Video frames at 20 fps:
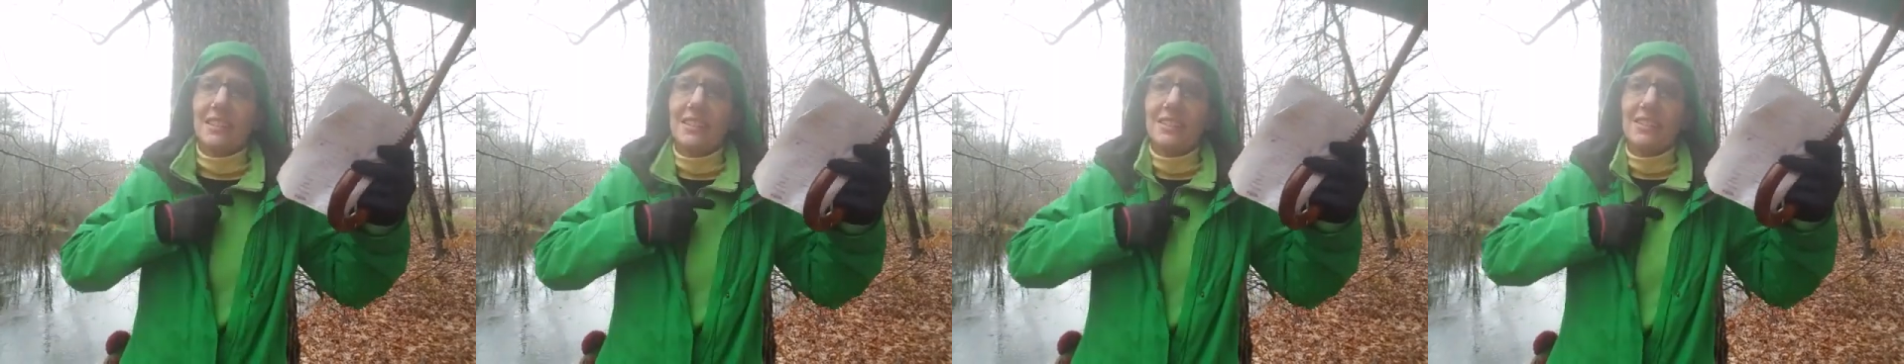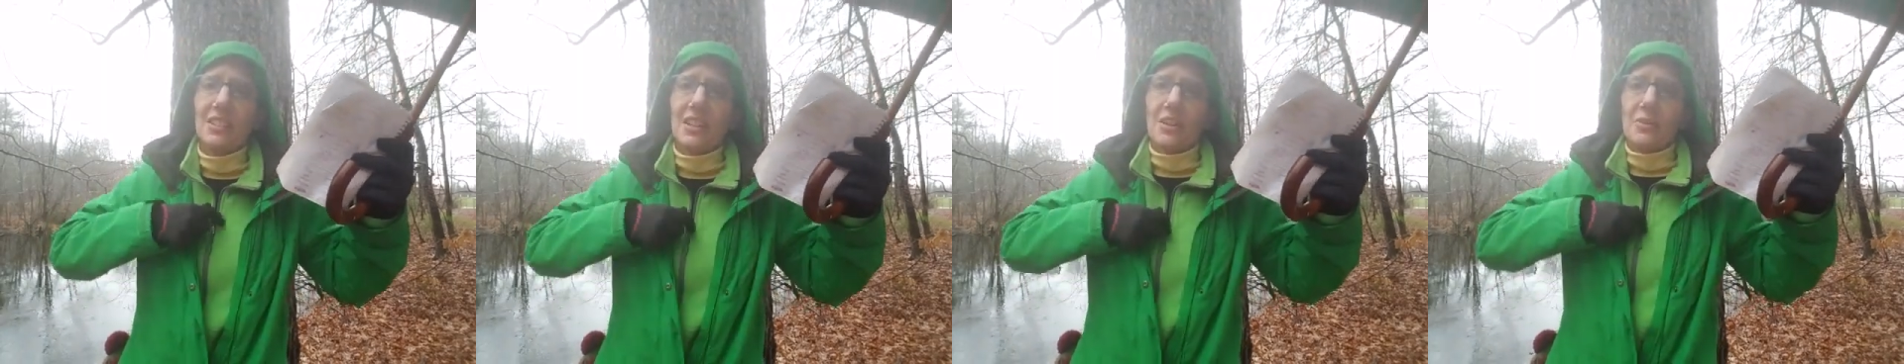
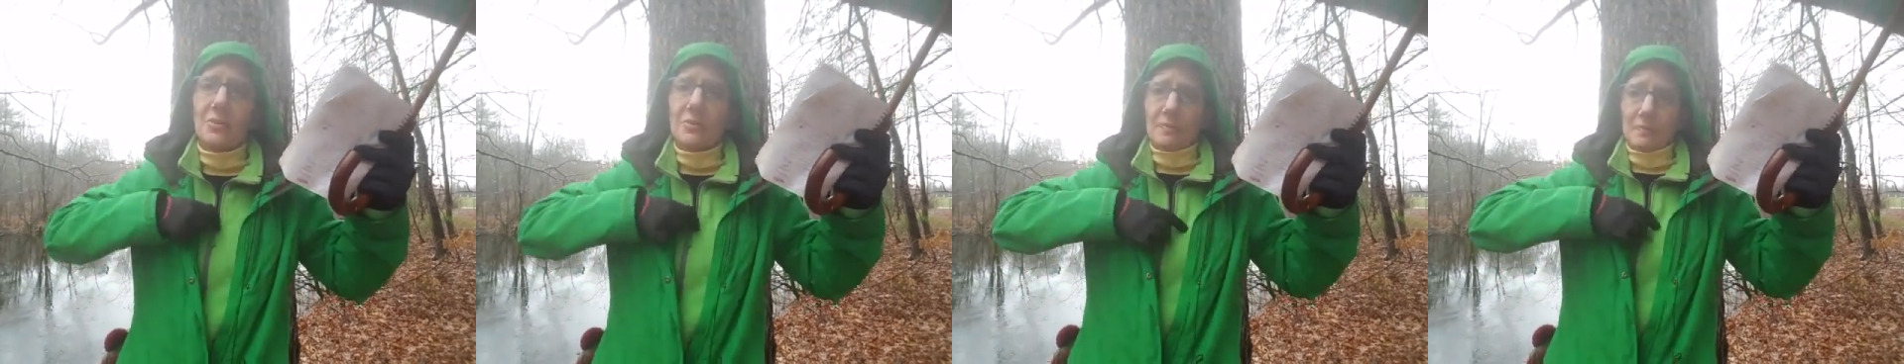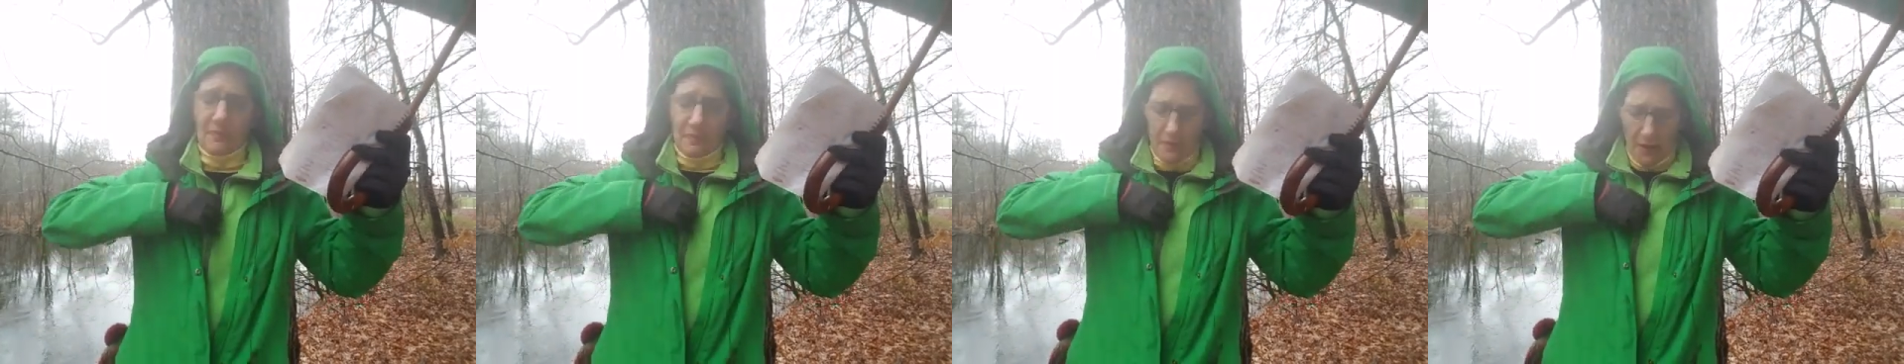So,
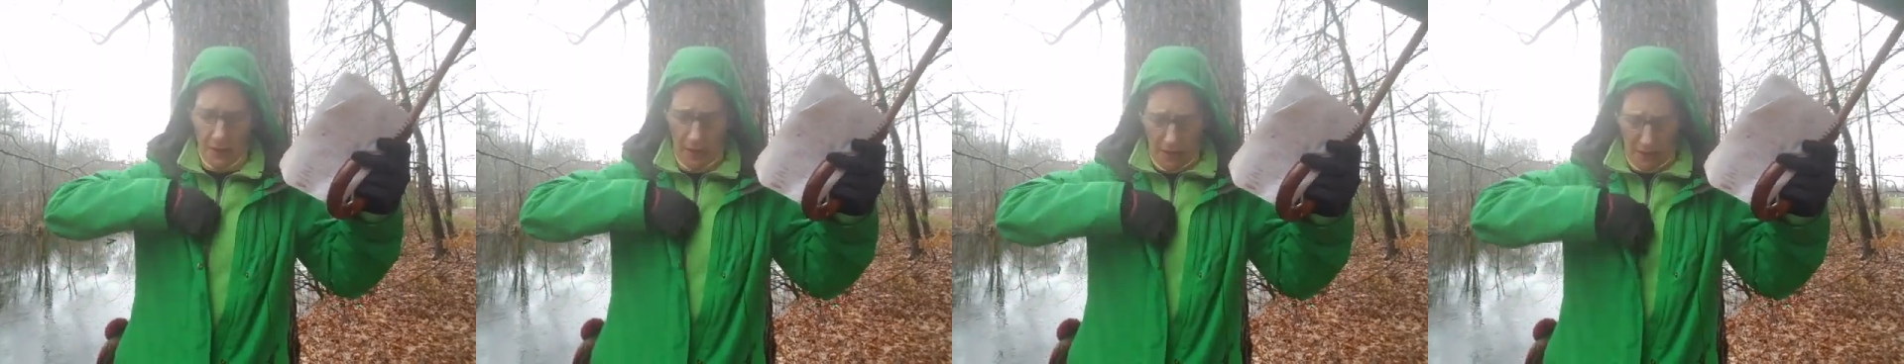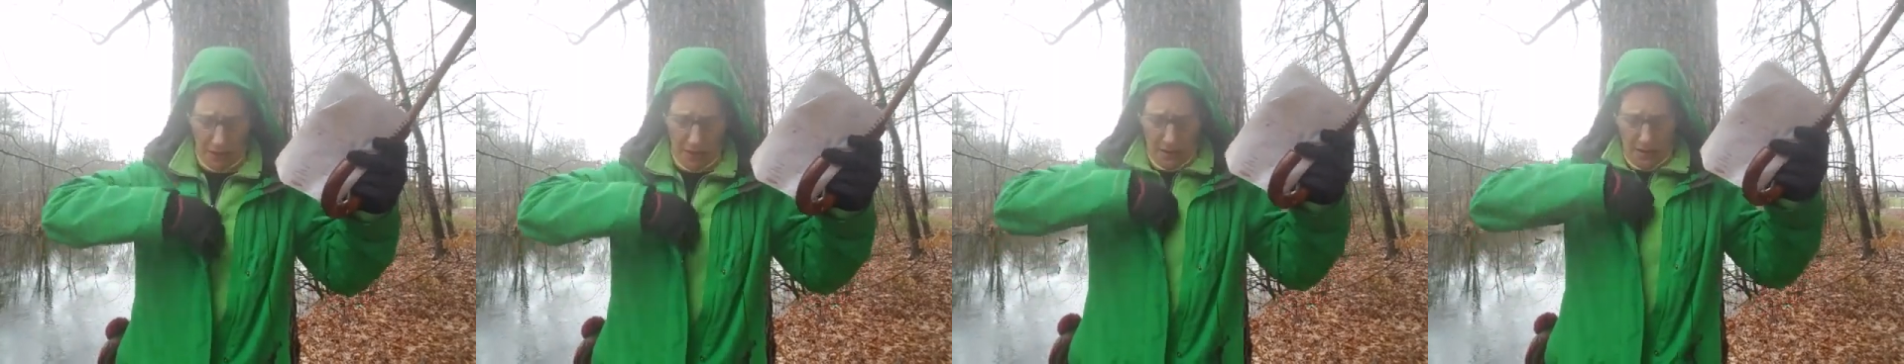
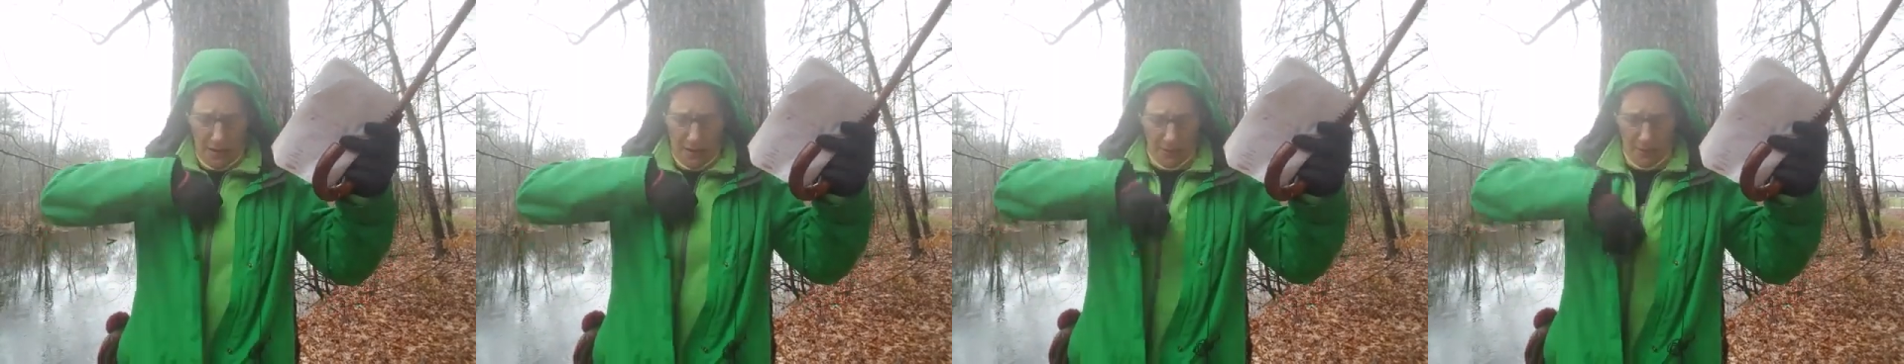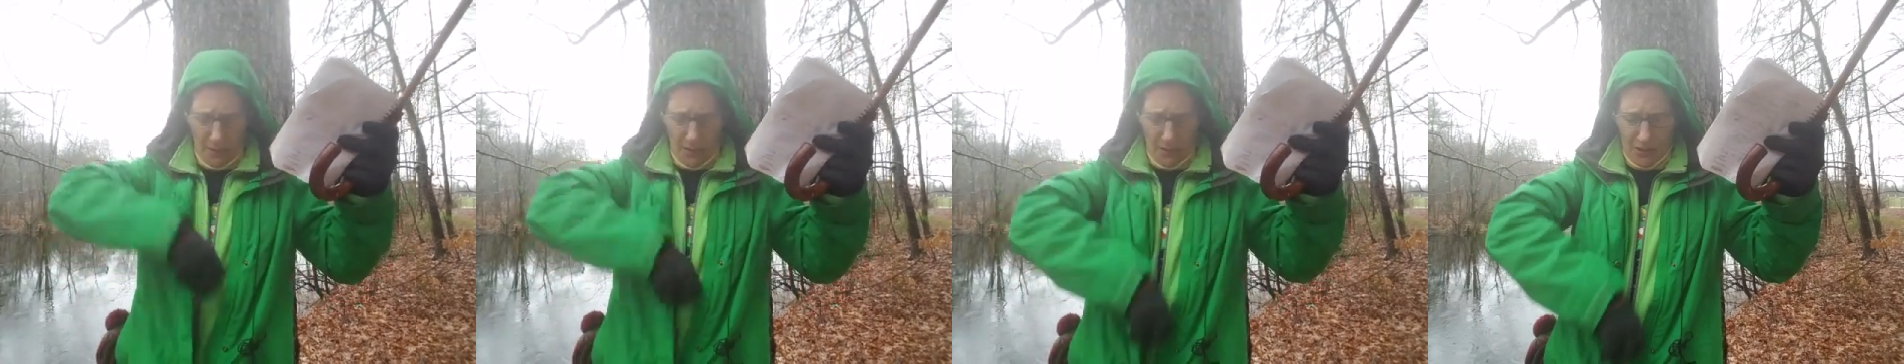I'm
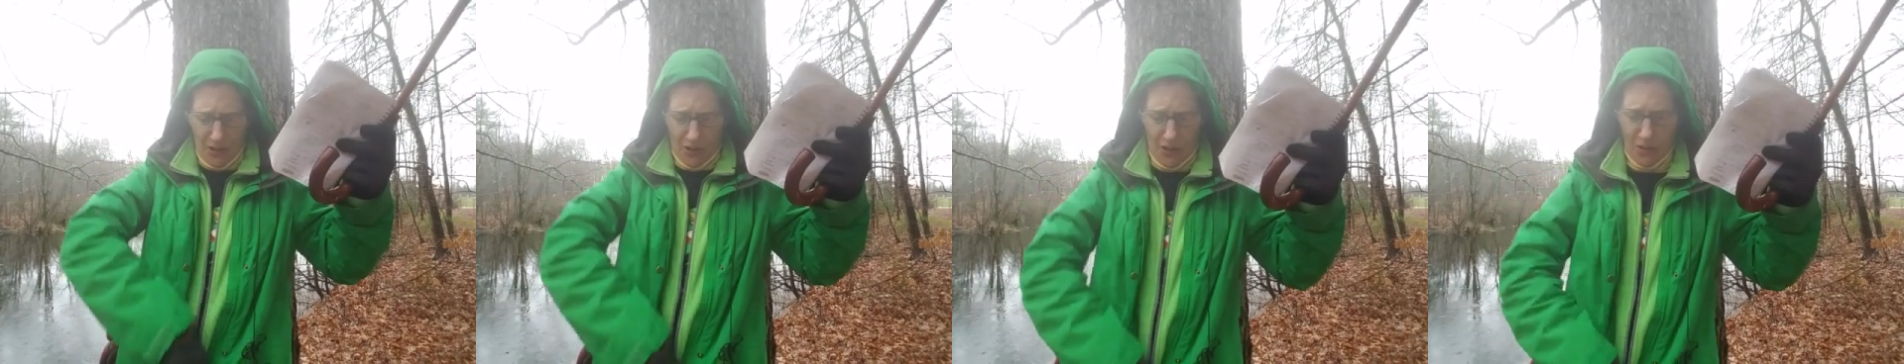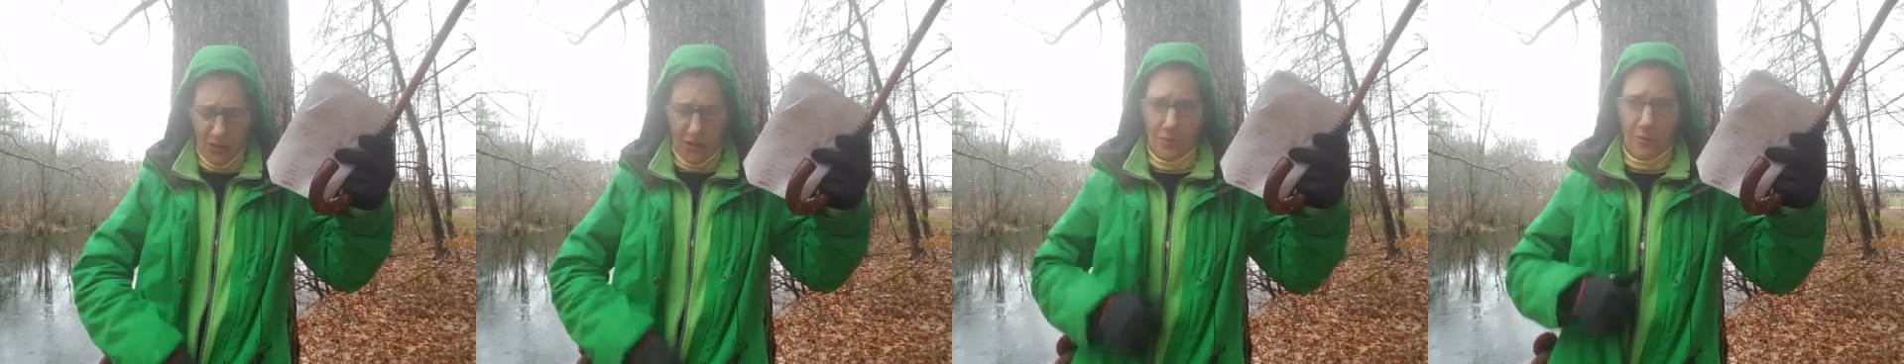gonna show
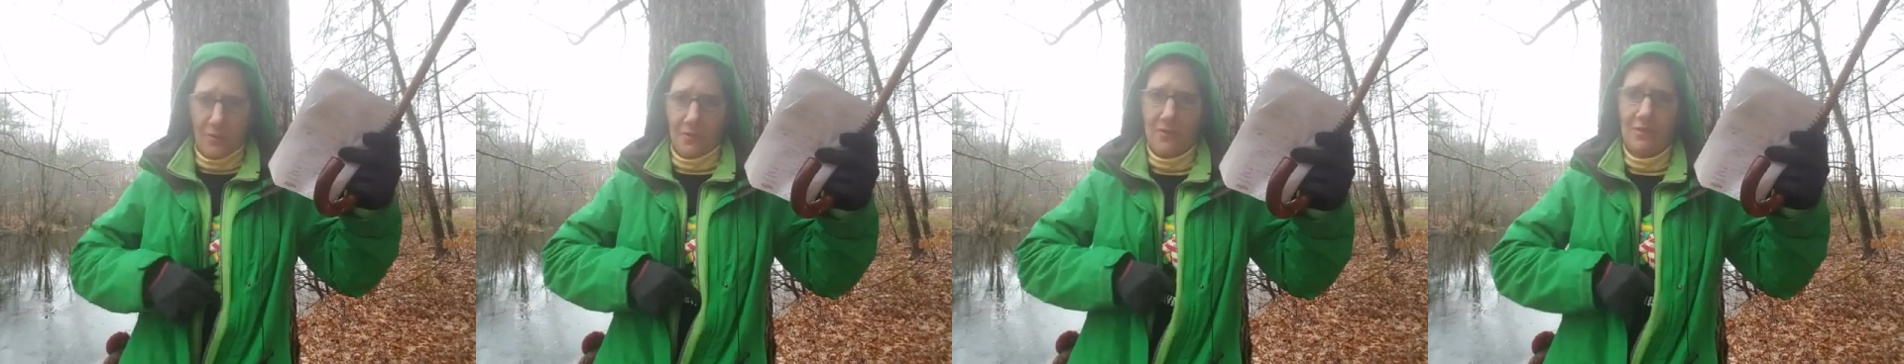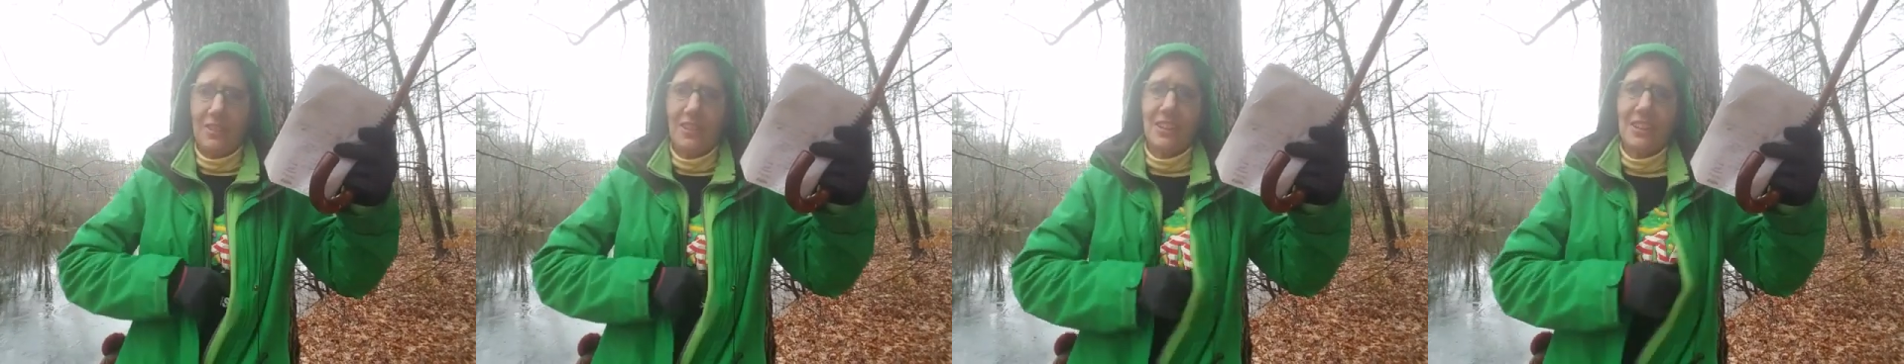you.
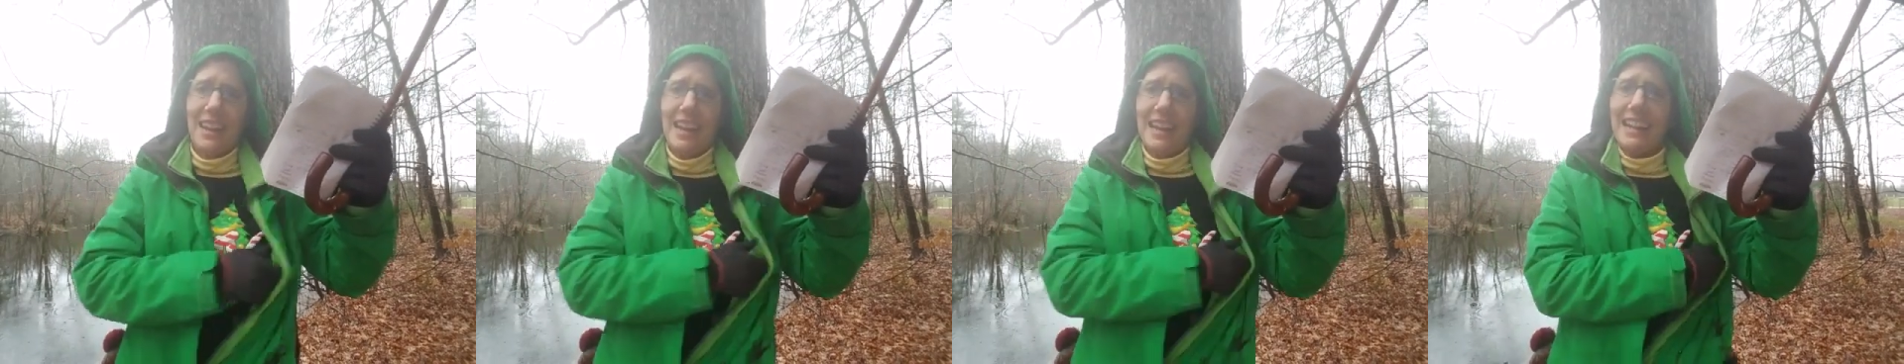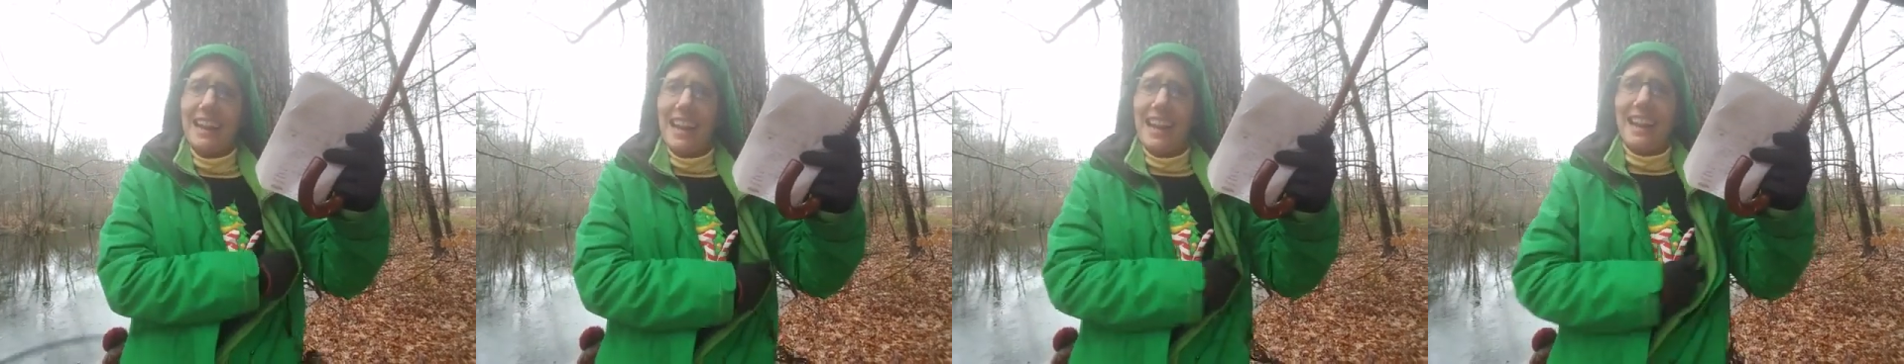Look what I
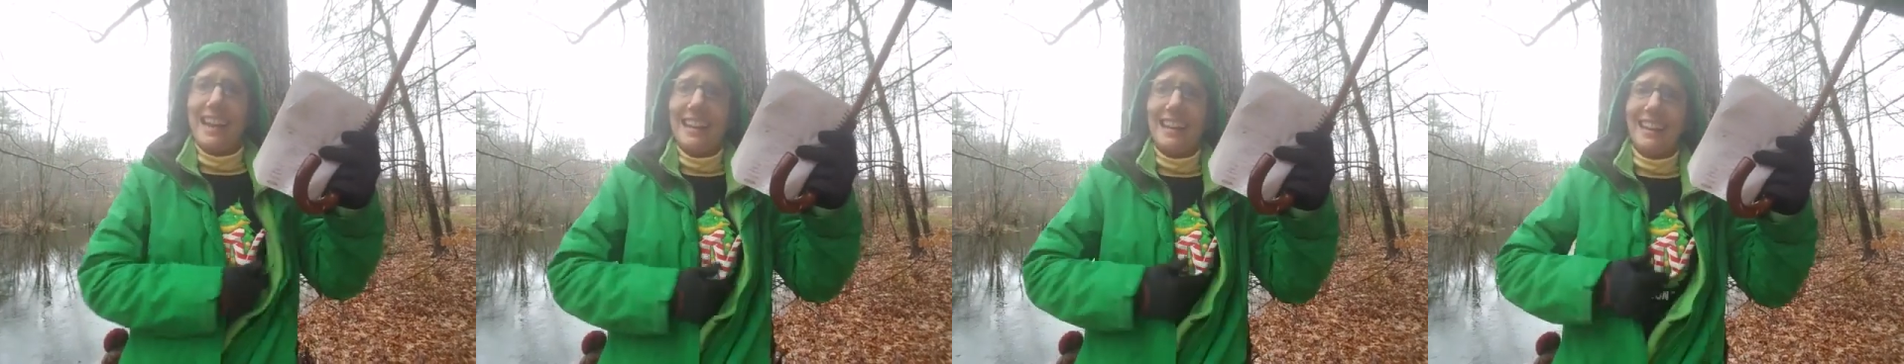got.